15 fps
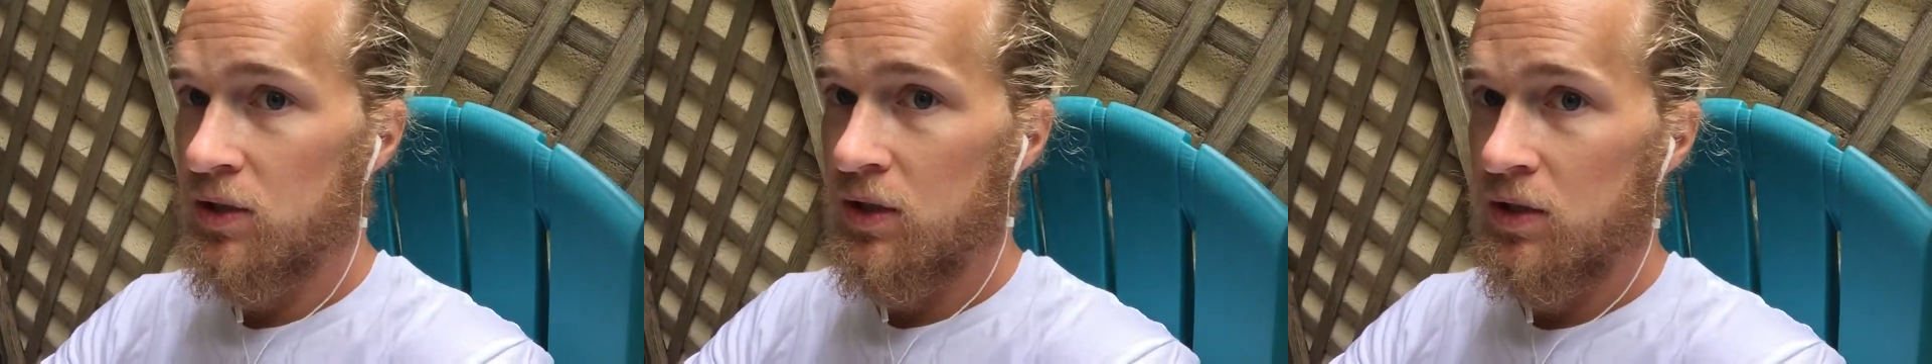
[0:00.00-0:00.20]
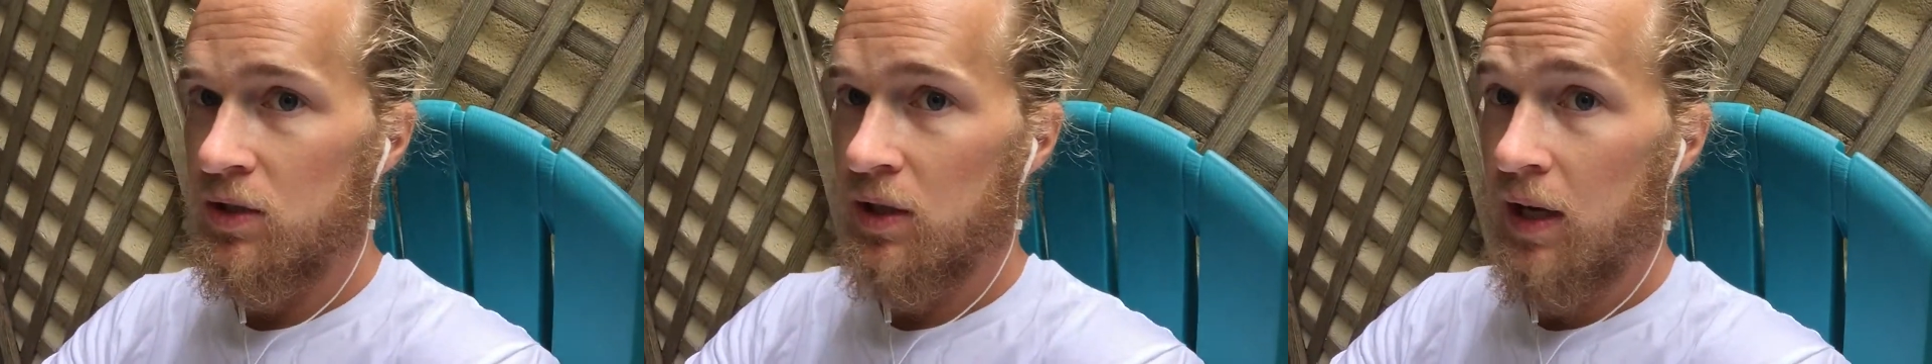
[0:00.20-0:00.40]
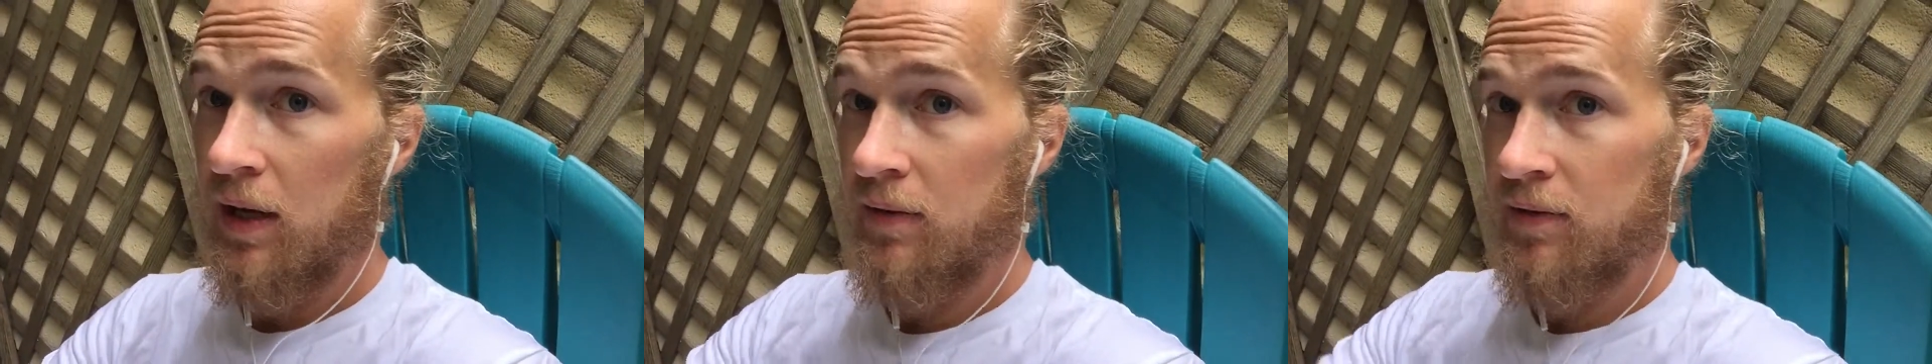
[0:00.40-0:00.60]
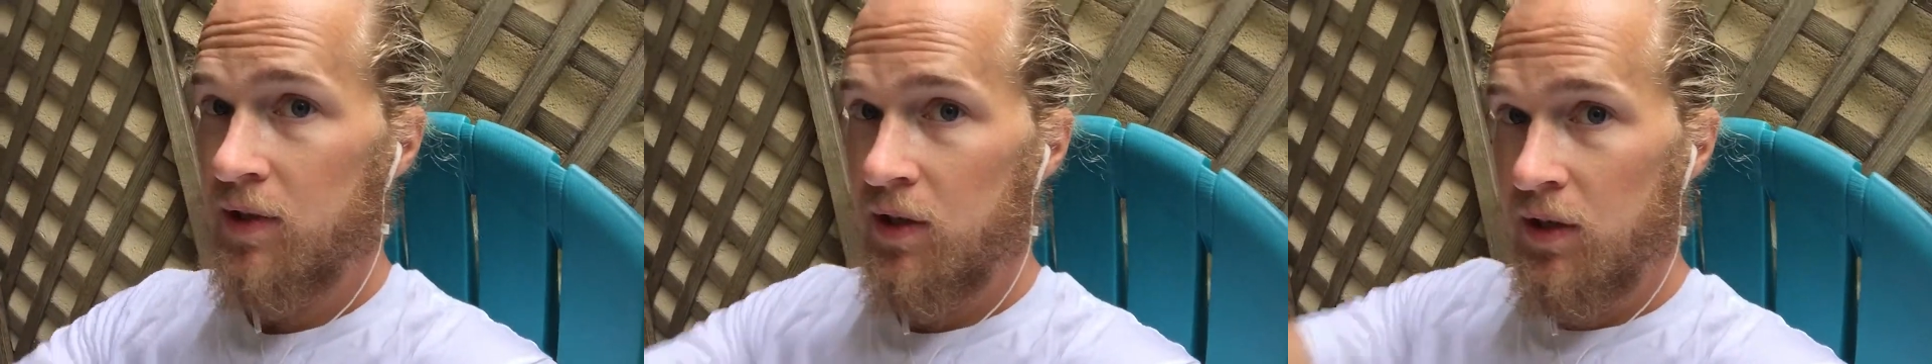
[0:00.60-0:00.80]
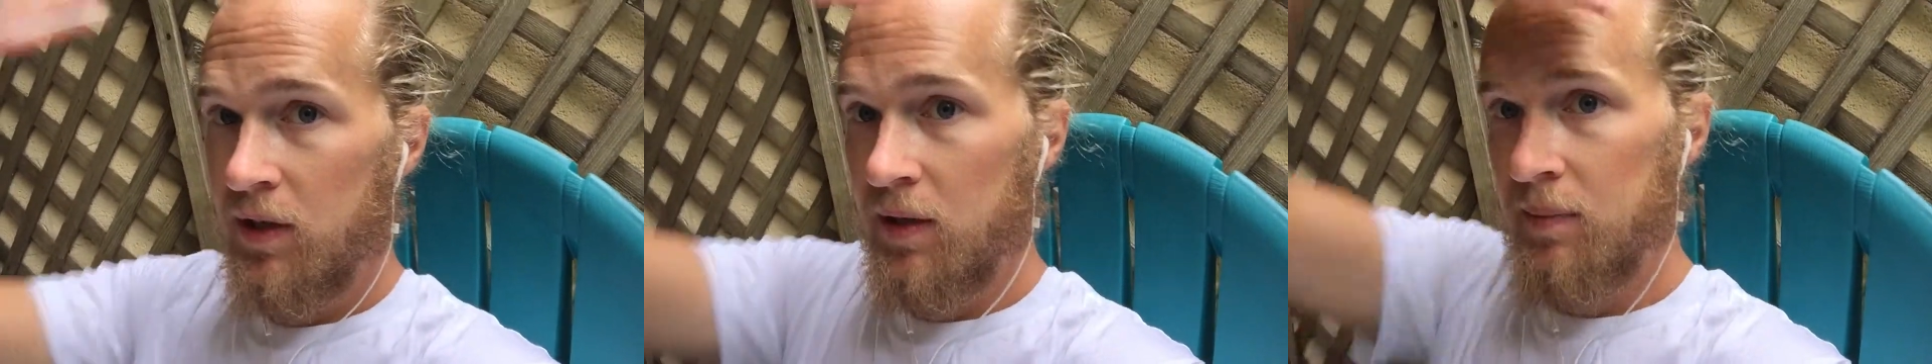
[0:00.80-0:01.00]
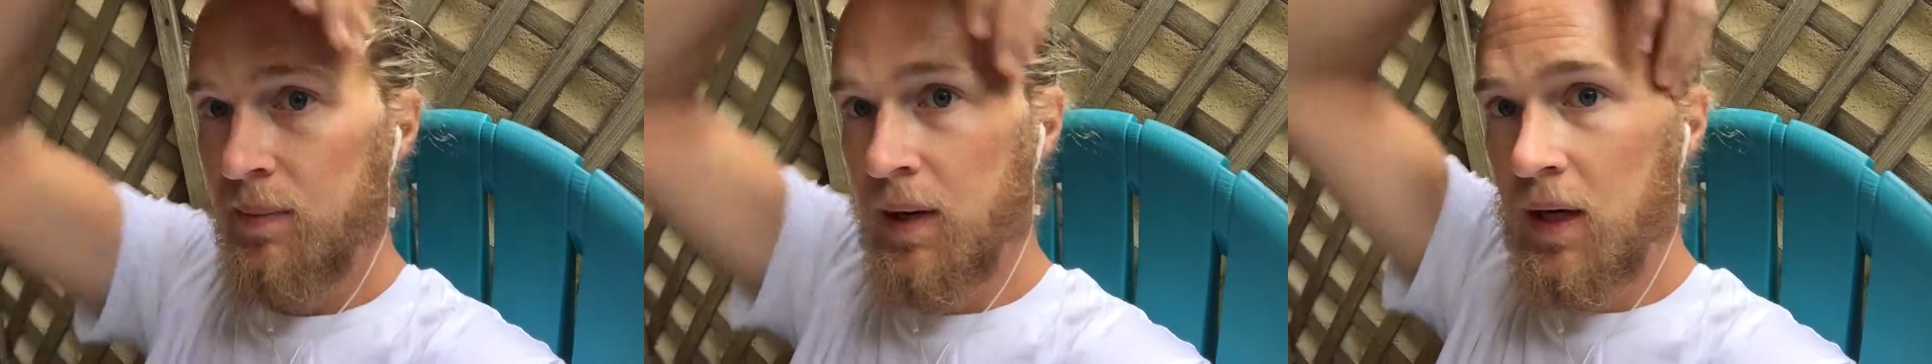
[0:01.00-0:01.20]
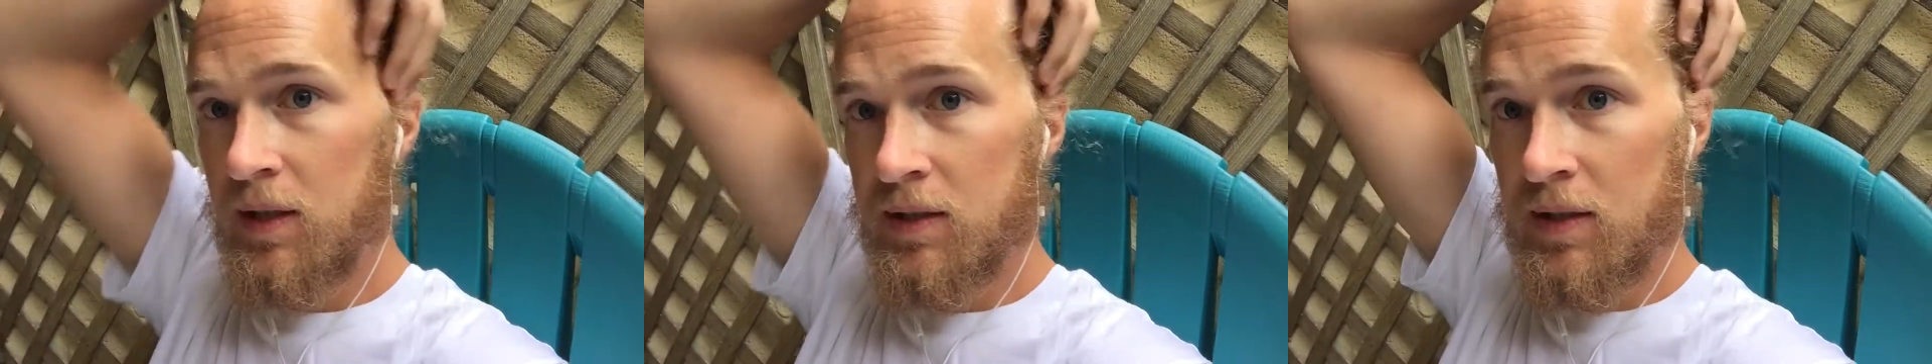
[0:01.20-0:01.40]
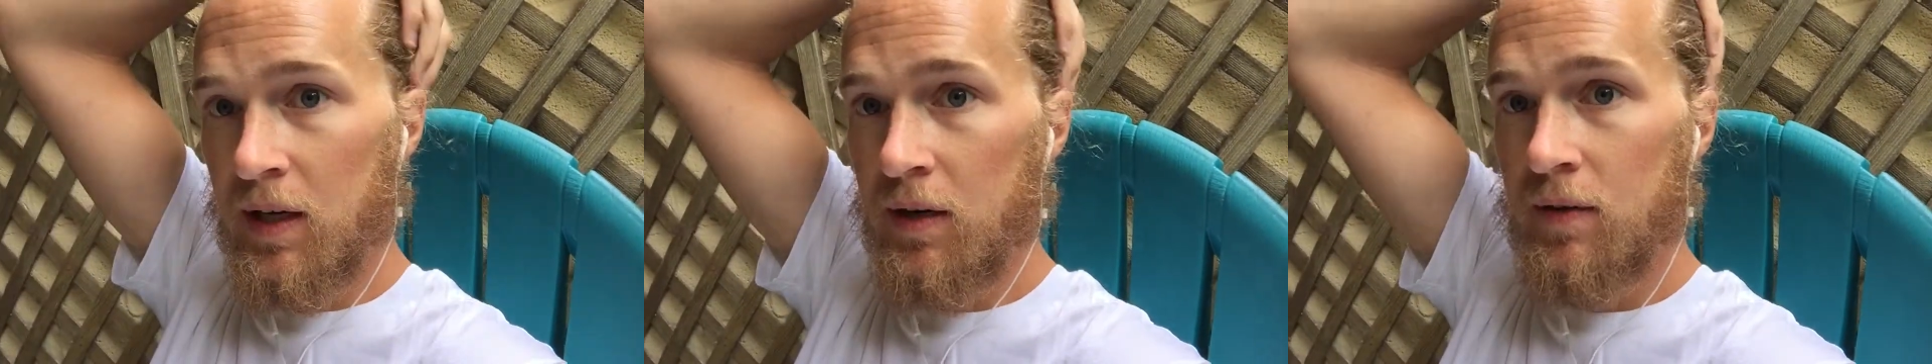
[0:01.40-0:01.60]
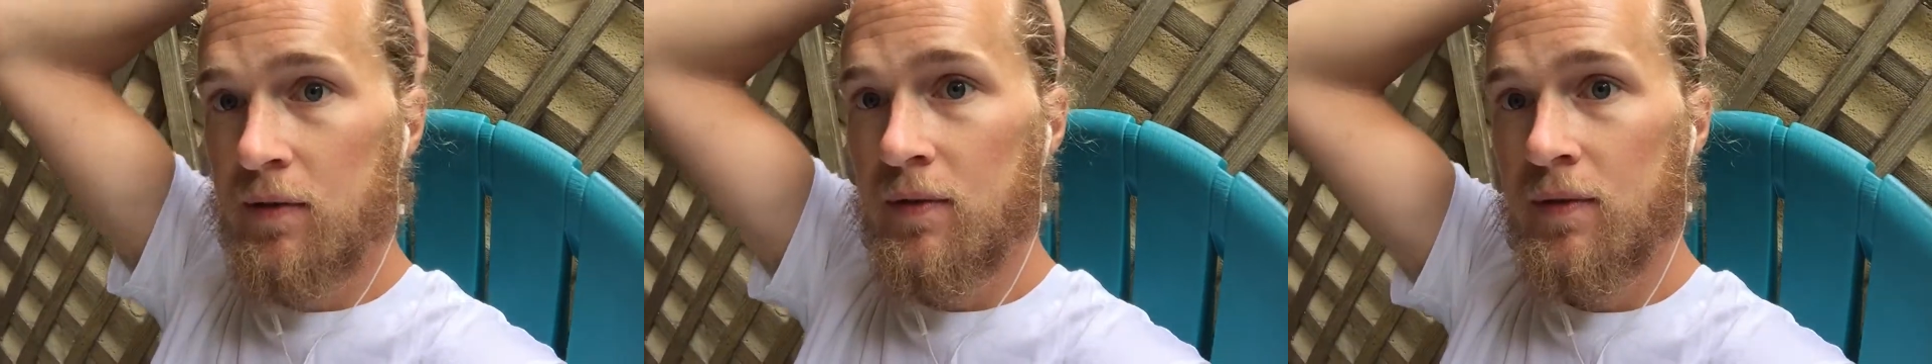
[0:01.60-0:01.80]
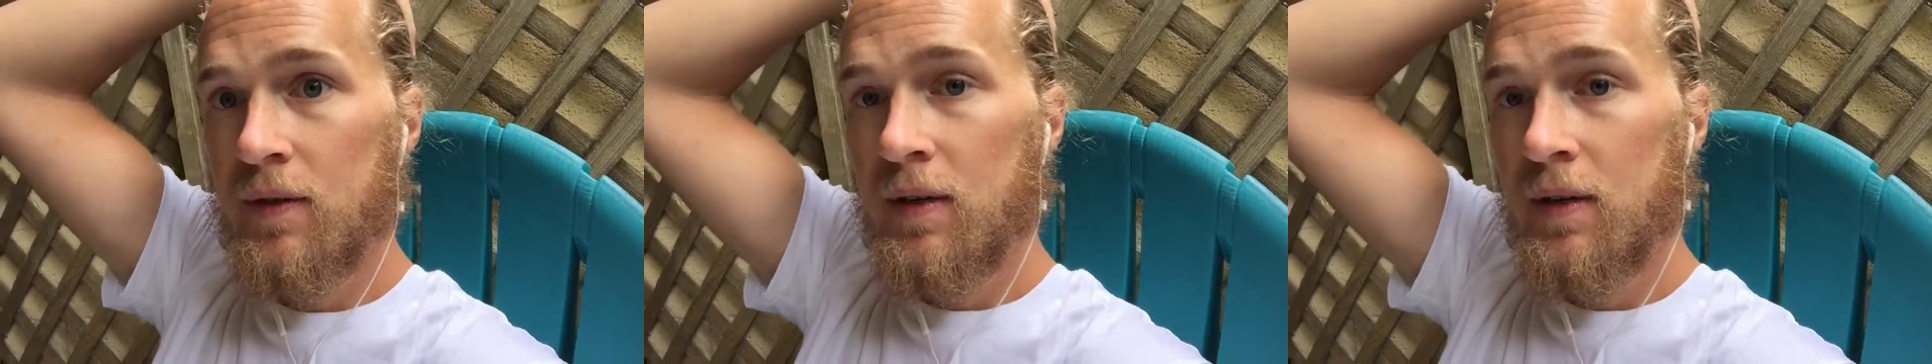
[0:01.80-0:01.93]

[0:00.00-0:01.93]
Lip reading: just to have durian by itself.